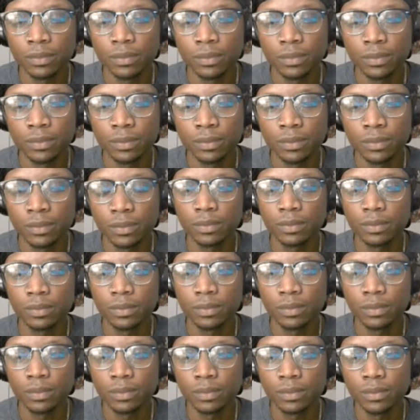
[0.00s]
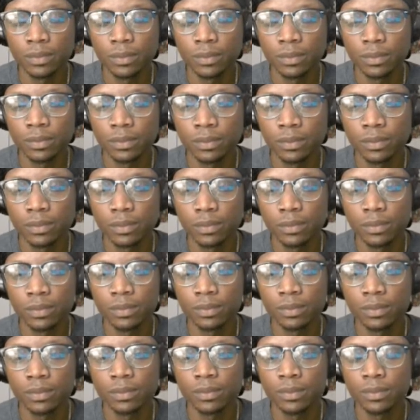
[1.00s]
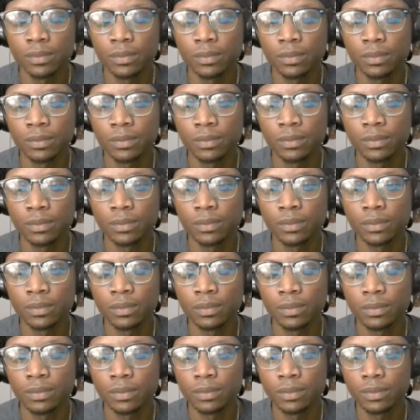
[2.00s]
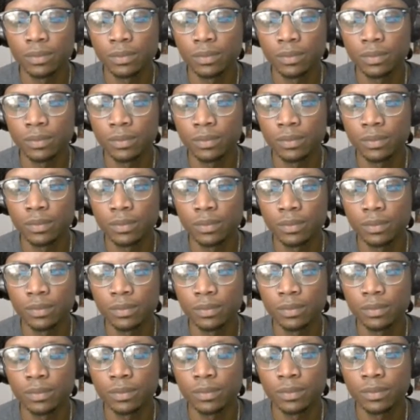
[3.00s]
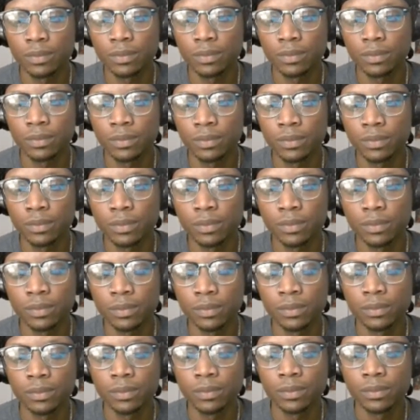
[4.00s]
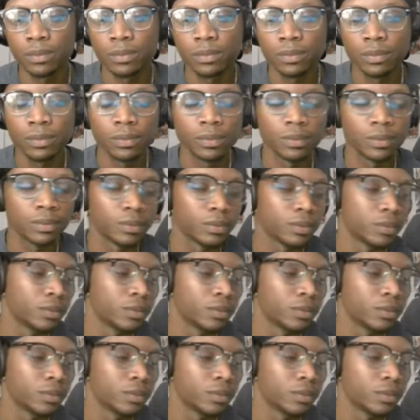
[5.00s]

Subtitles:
[no speech]